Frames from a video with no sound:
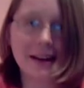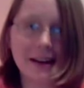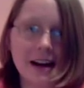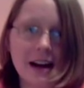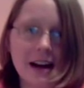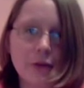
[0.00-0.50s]

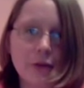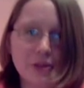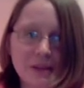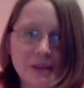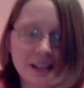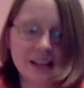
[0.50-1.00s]
high was
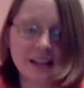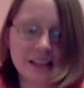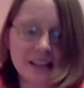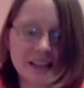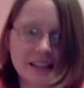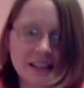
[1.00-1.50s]

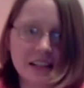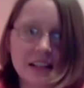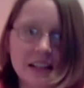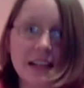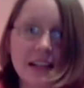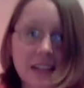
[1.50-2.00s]
because
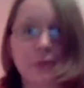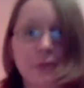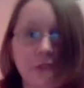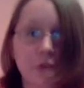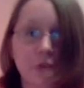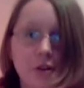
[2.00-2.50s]
it's
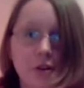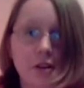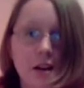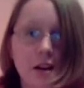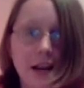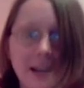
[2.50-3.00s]
Western.
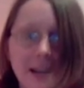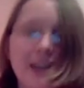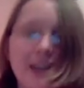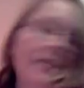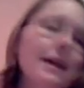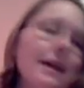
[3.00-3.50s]
I
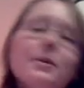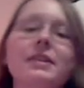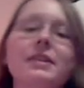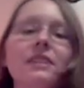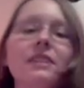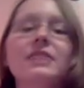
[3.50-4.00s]
can't elaborate
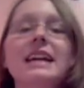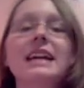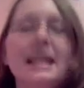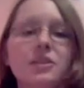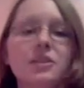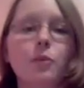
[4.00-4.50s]
enough,
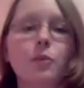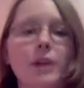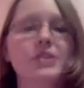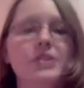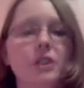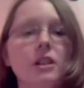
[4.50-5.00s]
it's
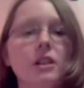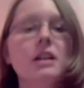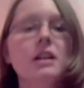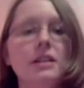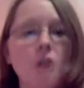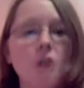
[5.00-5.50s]
Western.
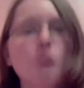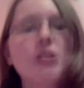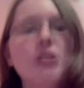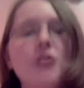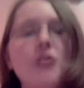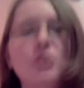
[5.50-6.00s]
The
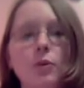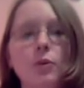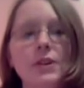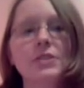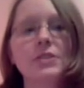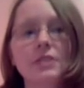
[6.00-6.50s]
only other
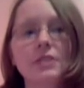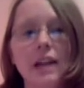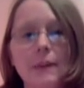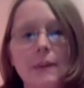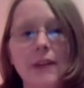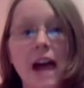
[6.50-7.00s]
Western
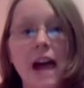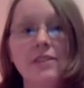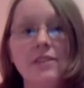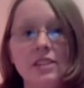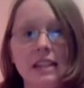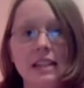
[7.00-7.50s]
game that I've
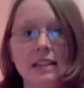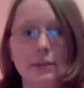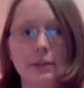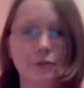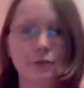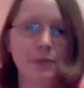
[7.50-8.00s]
seen
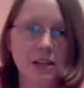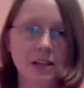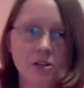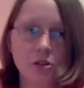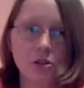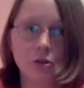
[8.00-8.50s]
is for
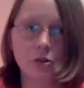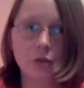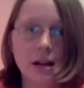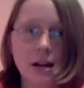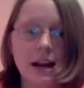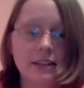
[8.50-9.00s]
PS2,
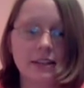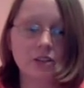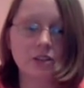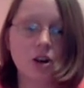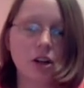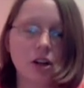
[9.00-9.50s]
and it's
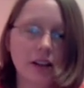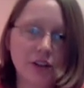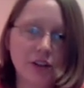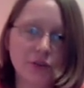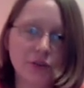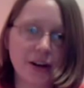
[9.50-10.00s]
called
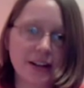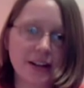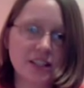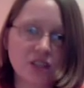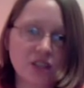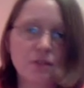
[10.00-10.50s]
Let's Ride
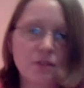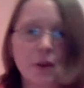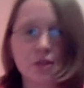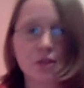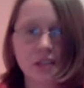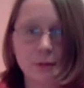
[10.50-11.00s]
Silver
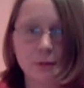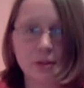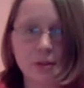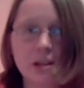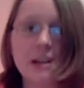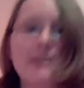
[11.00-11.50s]
Buckle
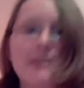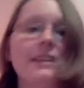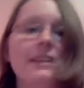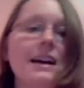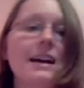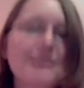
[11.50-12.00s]
Stables.
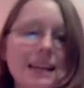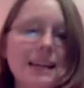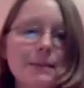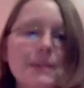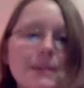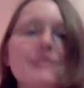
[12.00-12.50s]
That
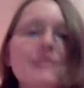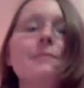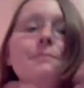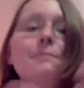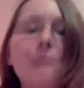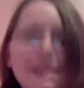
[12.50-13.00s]
game is an
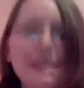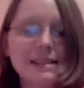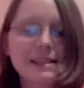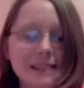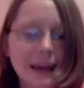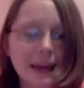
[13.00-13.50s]

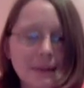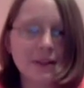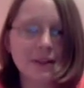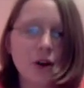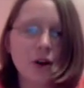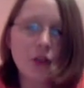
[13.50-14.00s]
amazing game,
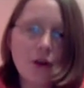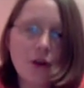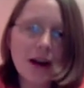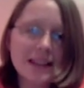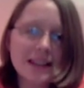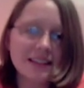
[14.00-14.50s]
and although
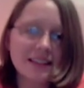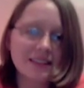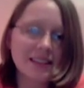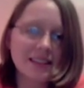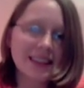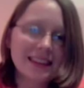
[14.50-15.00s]
I
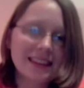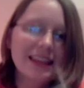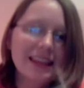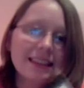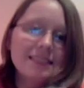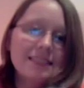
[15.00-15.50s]
didn't
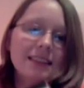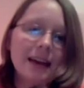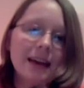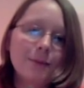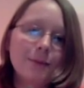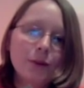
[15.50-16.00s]
think this
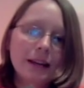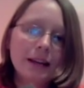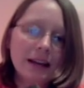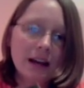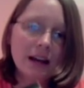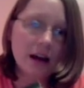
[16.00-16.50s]
game would
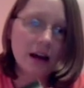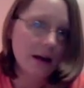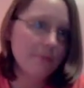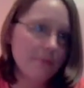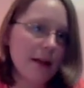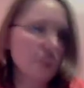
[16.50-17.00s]

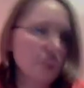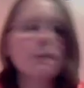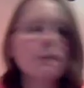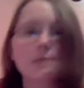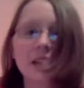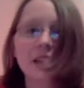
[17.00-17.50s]
match
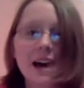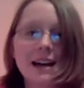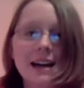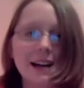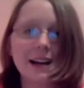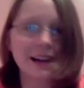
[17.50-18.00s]
up to
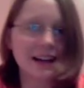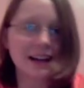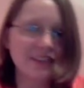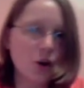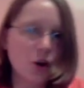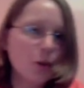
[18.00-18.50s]
that, I kind
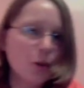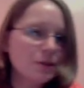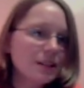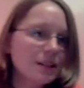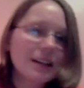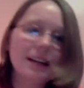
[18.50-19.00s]
of
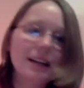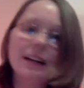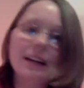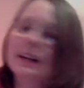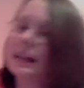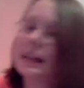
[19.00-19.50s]
hoped
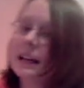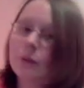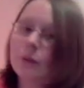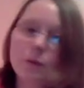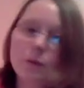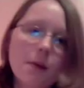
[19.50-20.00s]
it
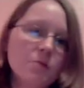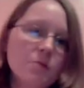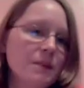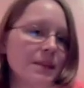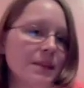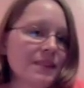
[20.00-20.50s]
would
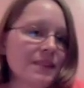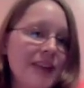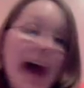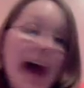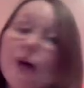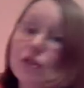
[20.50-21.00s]
maybe be even
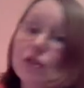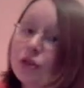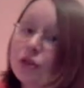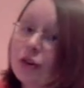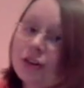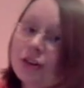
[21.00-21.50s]
half as good,